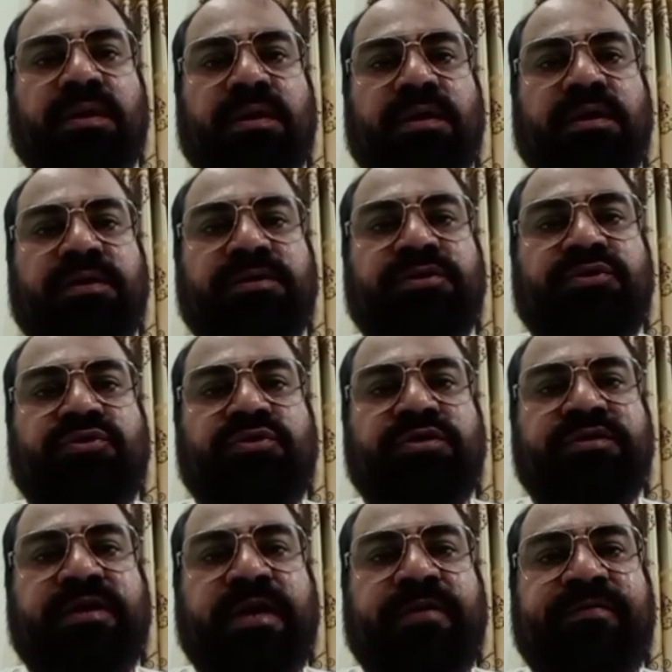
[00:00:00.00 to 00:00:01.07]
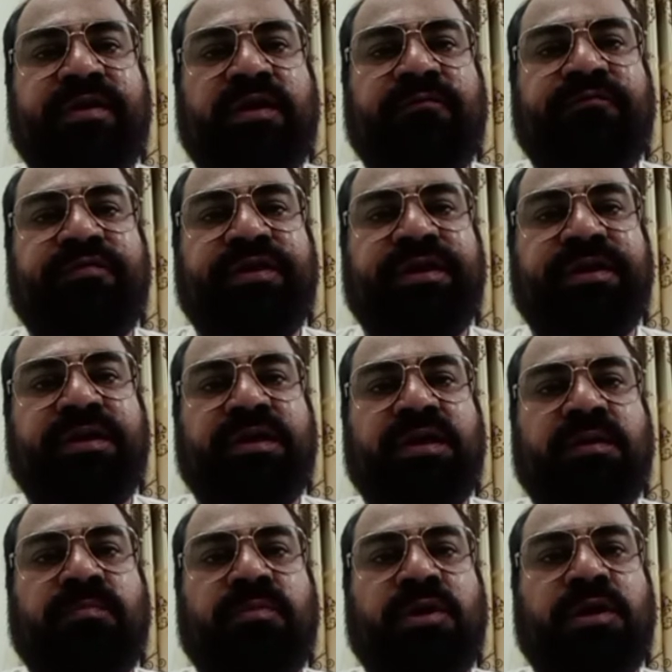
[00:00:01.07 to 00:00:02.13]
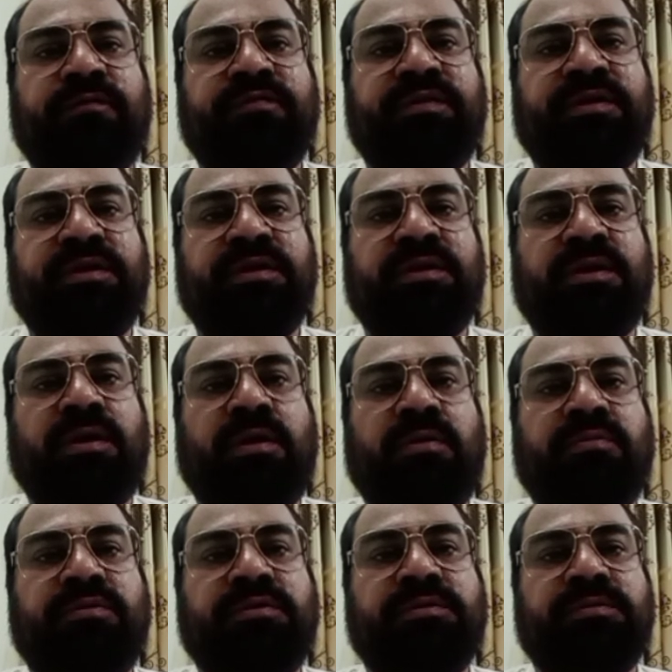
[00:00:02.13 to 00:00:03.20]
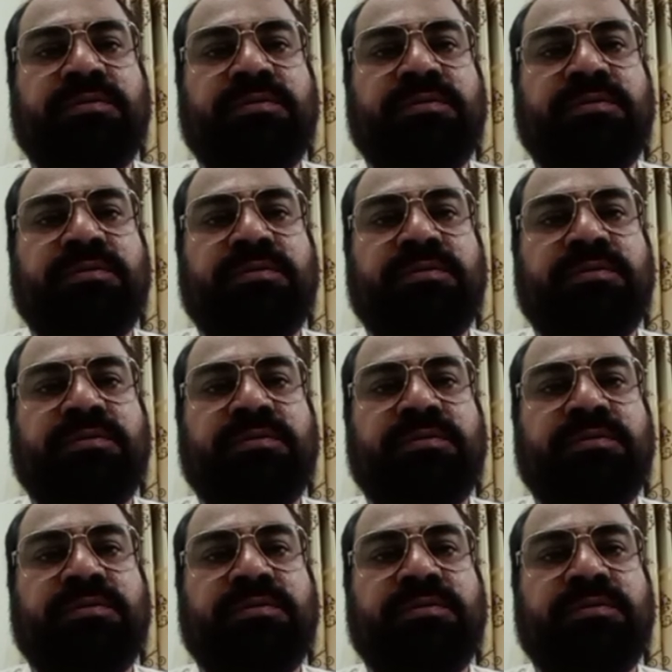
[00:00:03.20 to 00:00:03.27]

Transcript: It stood several feet above the ground.